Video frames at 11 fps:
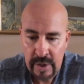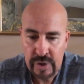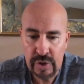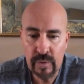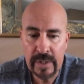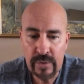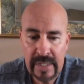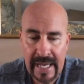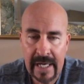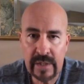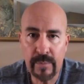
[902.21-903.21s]
Do what you
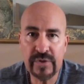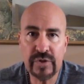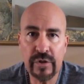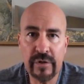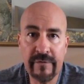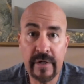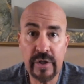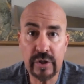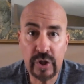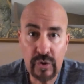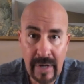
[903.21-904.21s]
can to preserve
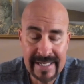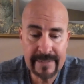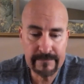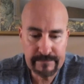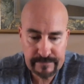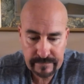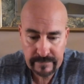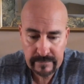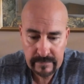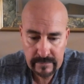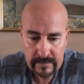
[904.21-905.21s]
your credit.
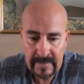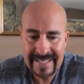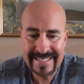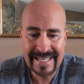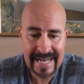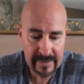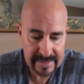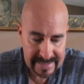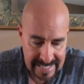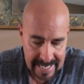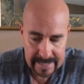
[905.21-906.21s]
Get out
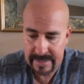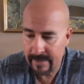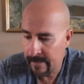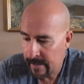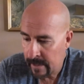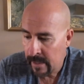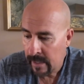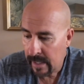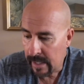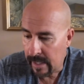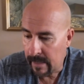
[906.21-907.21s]
of debt.
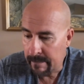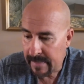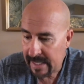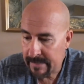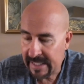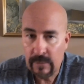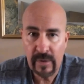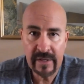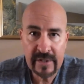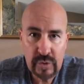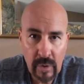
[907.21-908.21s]
Maybe get rid
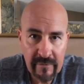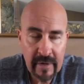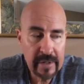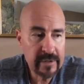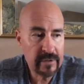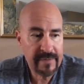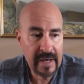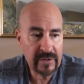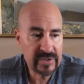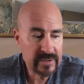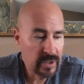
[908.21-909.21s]
of the $1,200 or
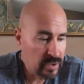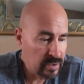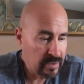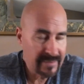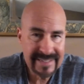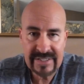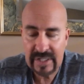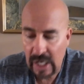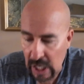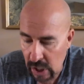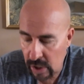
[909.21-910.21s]
$1,000 leased
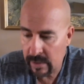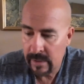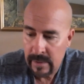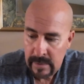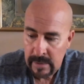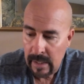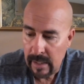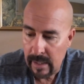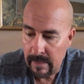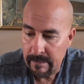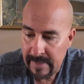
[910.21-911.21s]
car.
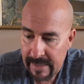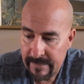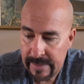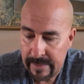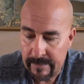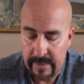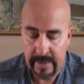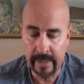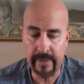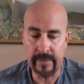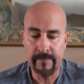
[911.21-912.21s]
Maybe
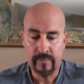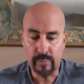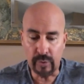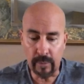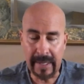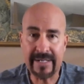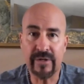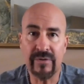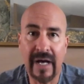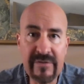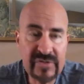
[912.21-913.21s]
pull back your
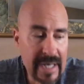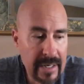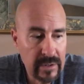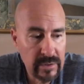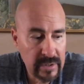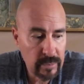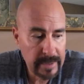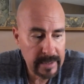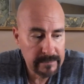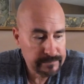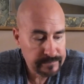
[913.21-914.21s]
lifestyle a little
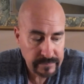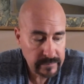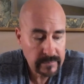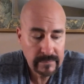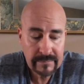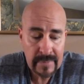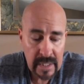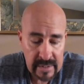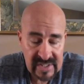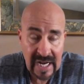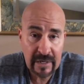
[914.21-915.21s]
bit.
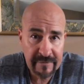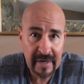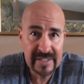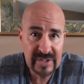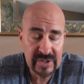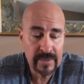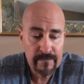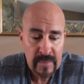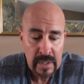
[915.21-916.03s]
Sacrifices.